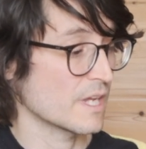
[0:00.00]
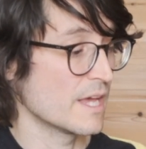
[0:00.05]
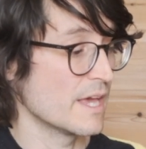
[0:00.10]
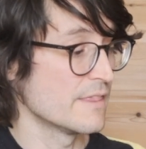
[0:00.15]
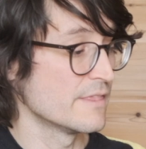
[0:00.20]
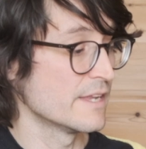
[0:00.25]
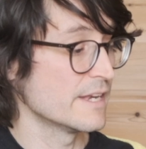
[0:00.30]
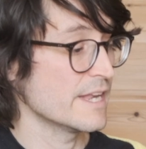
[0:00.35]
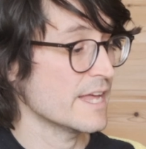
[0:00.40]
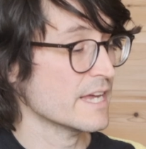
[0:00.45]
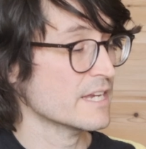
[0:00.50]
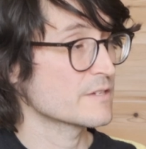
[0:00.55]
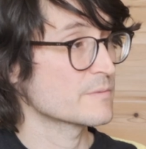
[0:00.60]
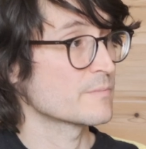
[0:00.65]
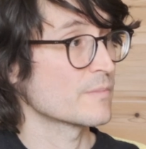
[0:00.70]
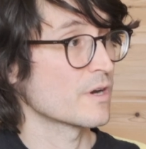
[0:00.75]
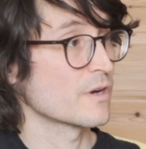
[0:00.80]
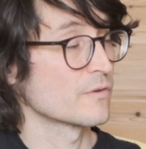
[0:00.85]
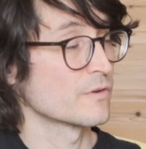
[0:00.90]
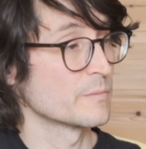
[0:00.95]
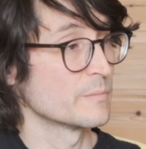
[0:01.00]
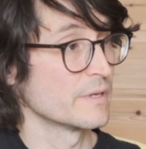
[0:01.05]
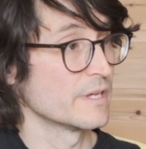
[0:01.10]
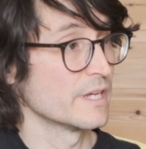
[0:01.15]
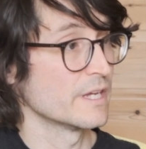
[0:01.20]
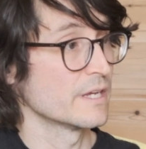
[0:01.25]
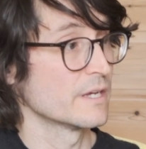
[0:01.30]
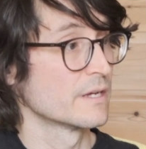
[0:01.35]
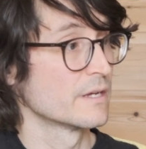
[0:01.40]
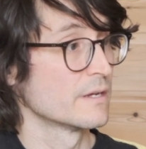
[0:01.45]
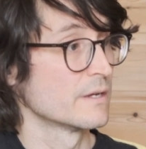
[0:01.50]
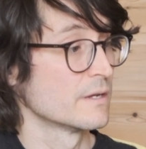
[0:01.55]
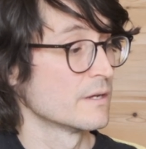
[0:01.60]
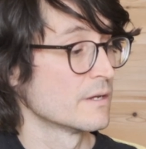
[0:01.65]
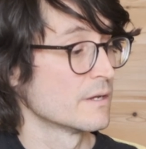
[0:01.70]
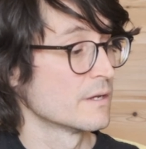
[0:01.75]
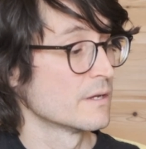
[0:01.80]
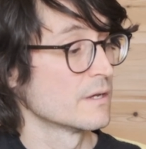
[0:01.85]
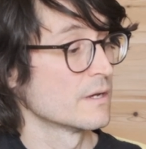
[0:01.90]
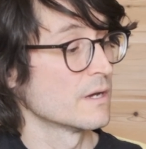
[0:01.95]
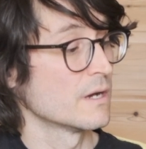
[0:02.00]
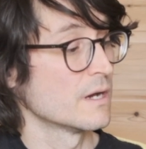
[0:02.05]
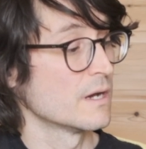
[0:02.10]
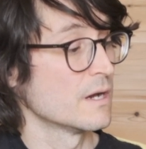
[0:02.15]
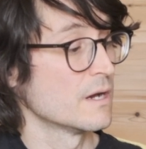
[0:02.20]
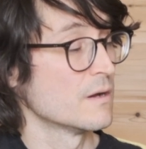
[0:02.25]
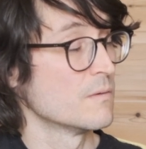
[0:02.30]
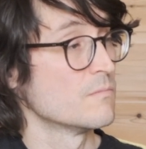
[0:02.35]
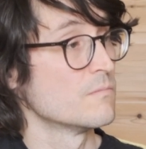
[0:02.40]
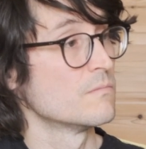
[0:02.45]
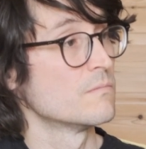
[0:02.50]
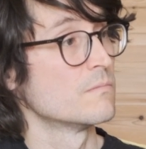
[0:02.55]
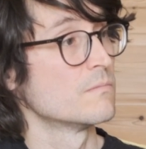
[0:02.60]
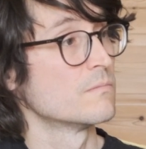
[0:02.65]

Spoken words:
And the next bar would be one